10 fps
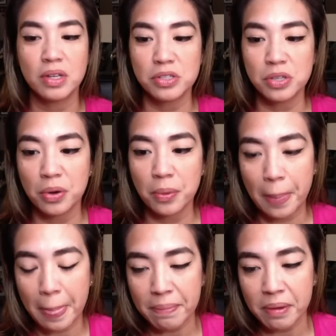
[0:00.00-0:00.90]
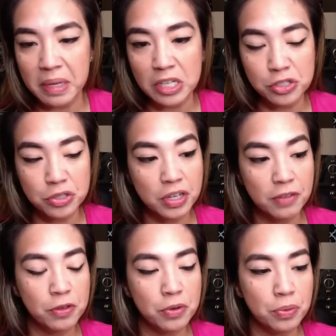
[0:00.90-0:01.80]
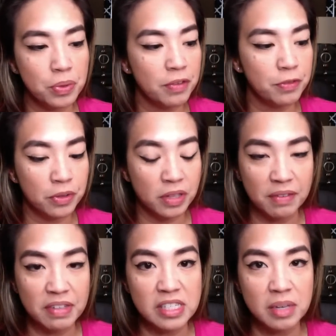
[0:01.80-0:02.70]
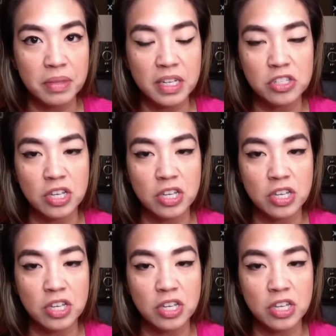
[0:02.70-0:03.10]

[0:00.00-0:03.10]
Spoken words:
So make sure if you're loving something